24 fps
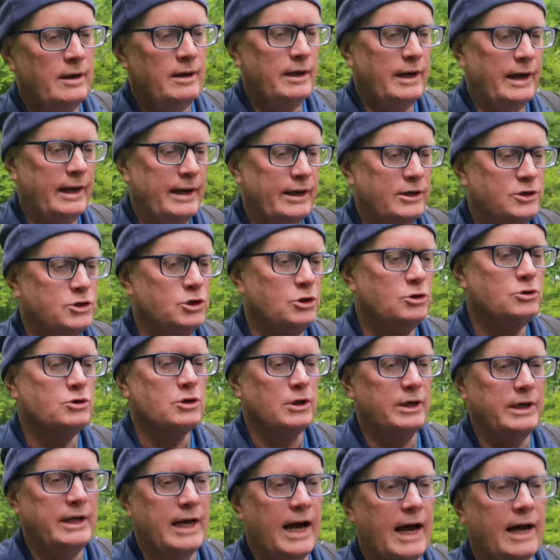and it's
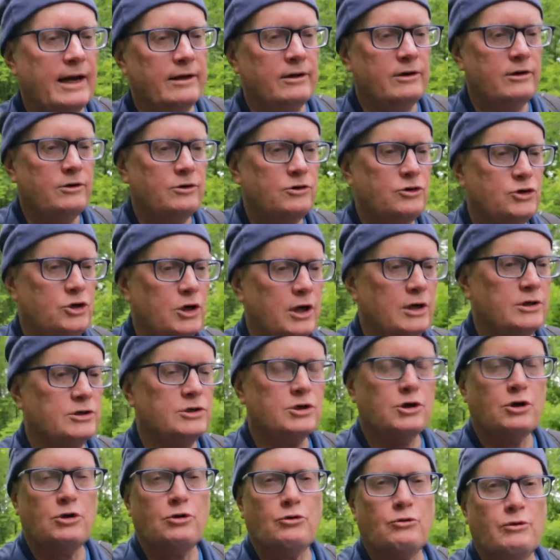usually not just
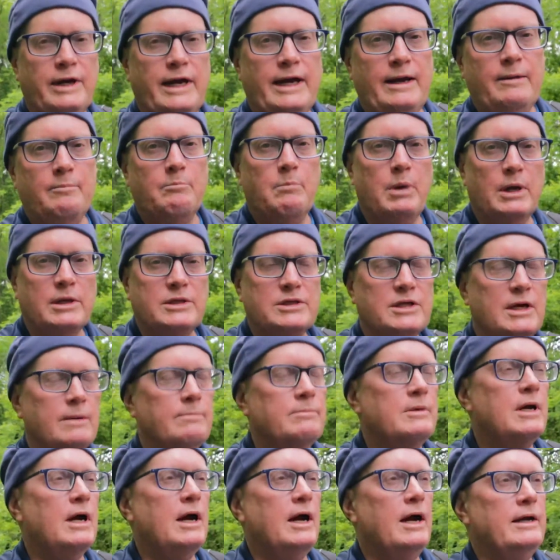cream but some
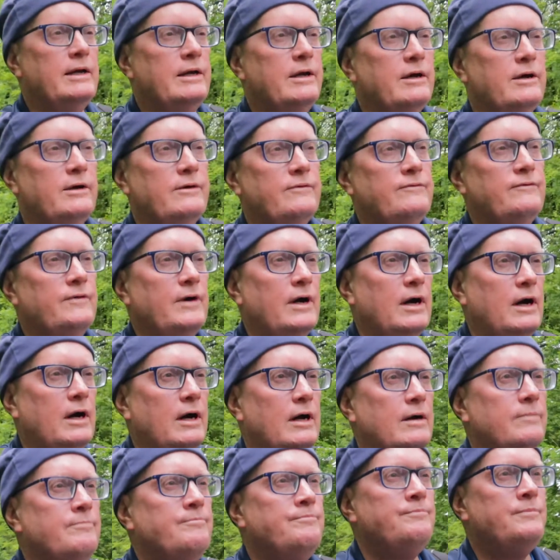kind
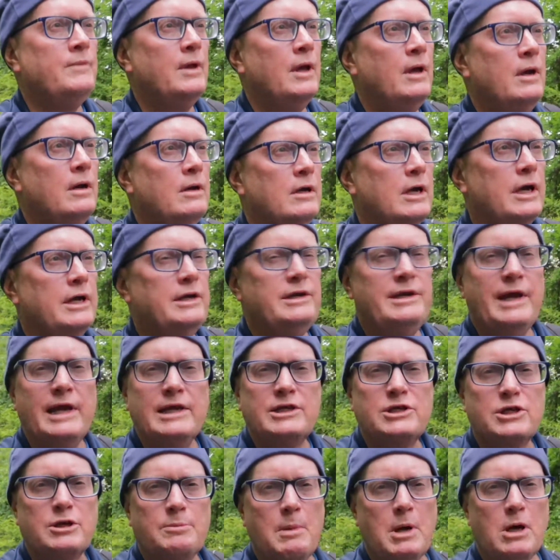of
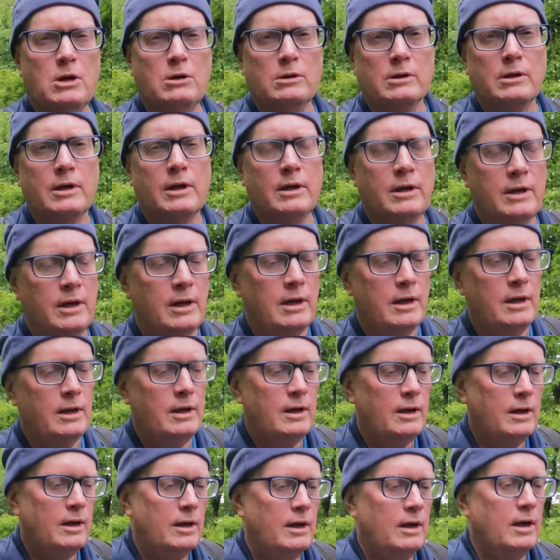condensed milk.
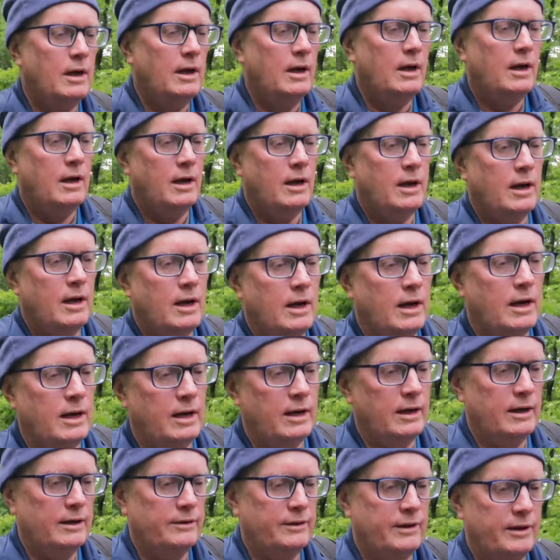
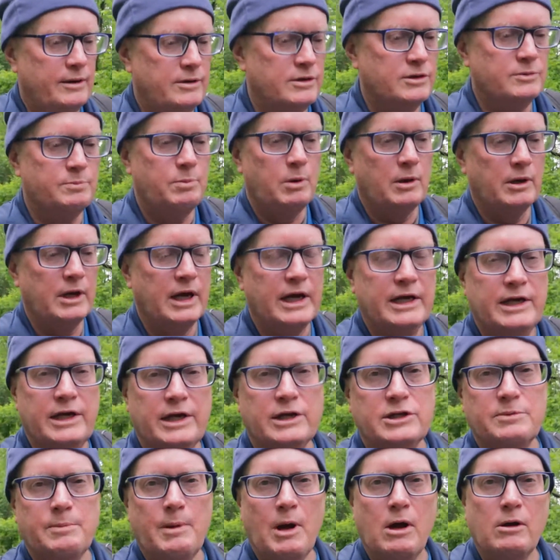They just put
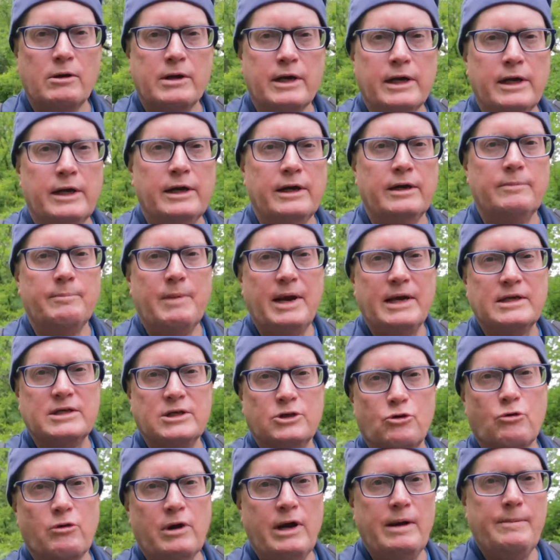condensed milk in it. It makes it
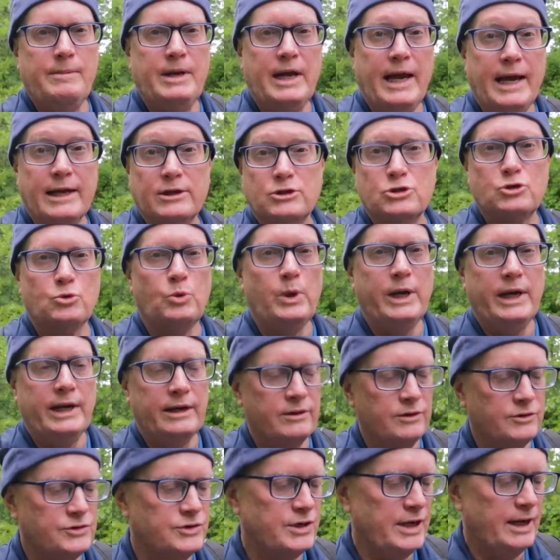creamy and sweet at
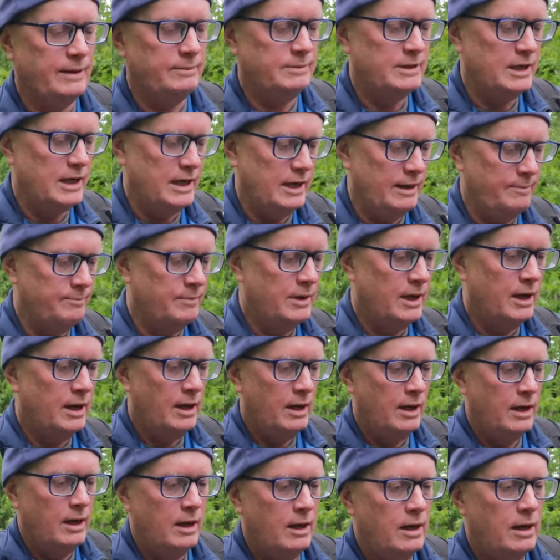the same time.
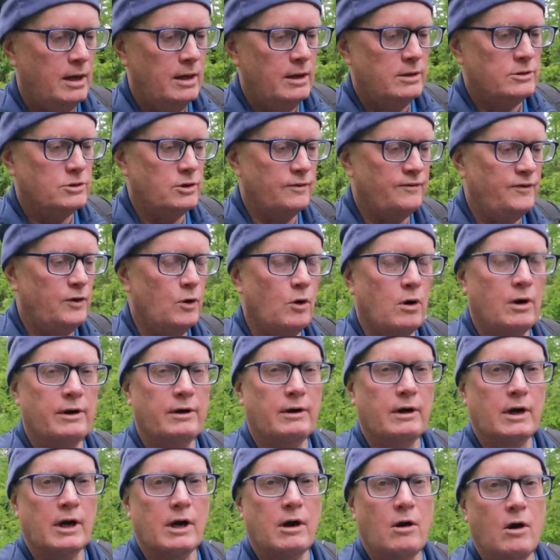So if you
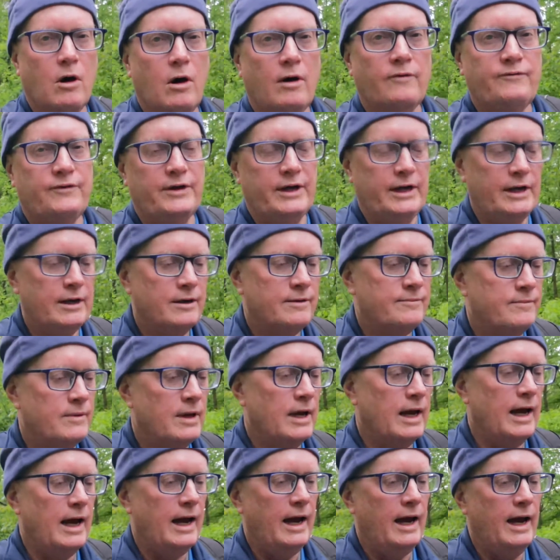order a coffee
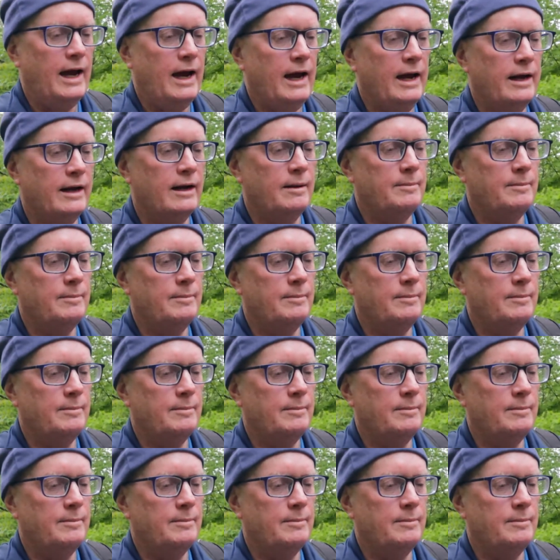at a